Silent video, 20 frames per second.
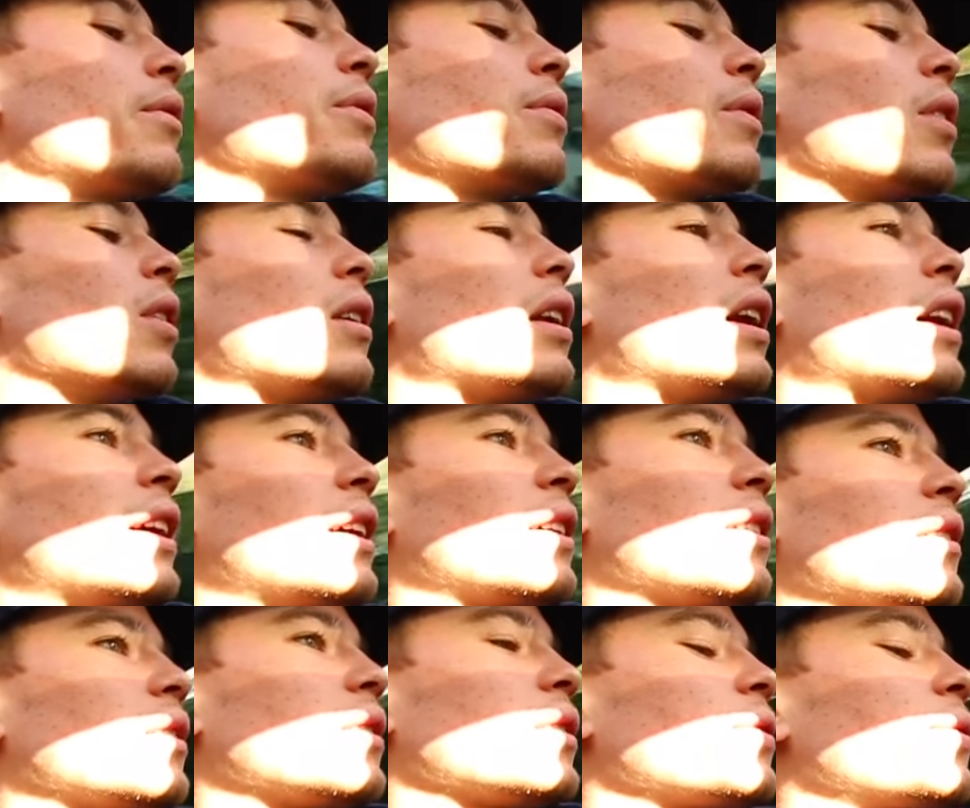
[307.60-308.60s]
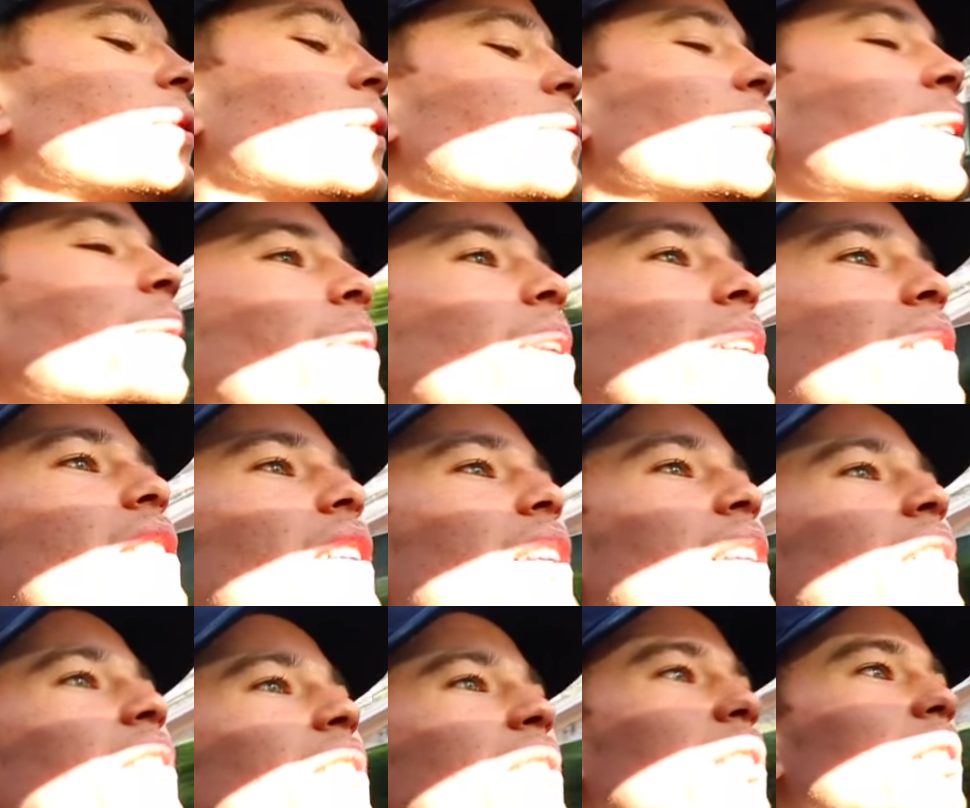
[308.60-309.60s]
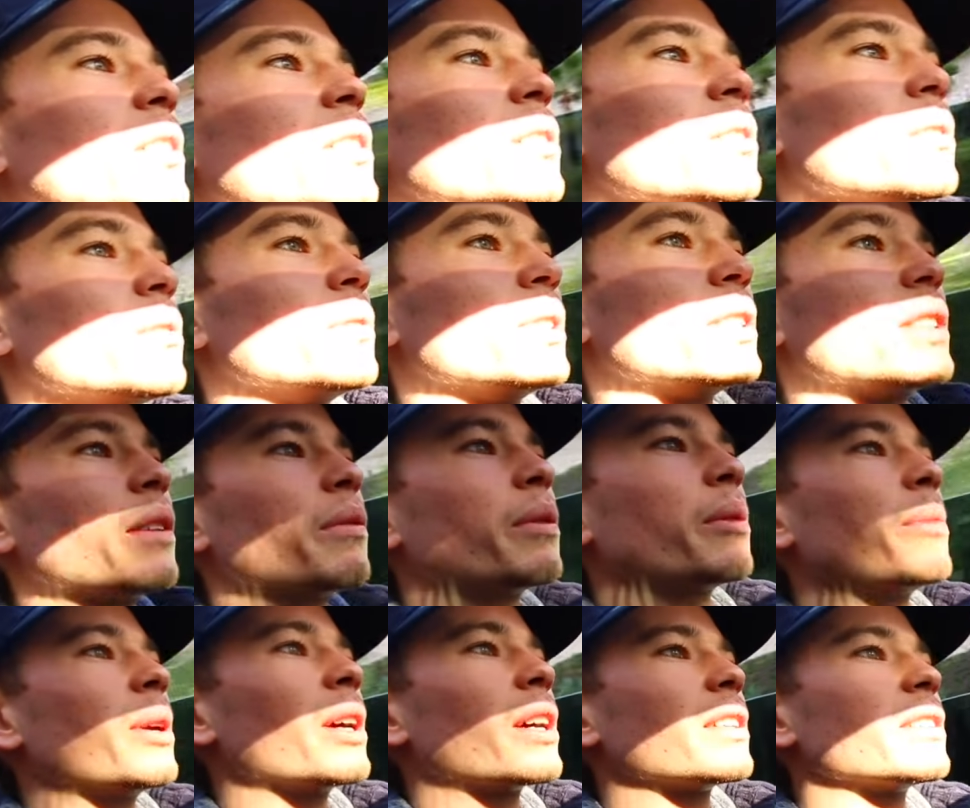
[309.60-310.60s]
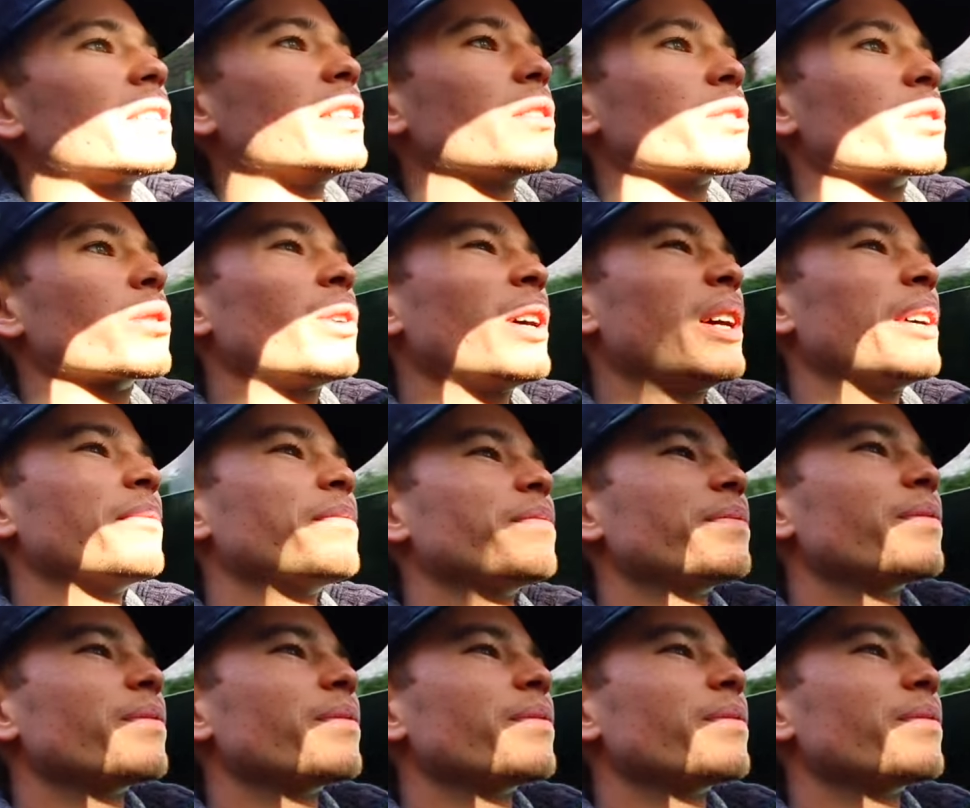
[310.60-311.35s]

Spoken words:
we've got like 50 minutes to kill till we said we'd be at Casino Square.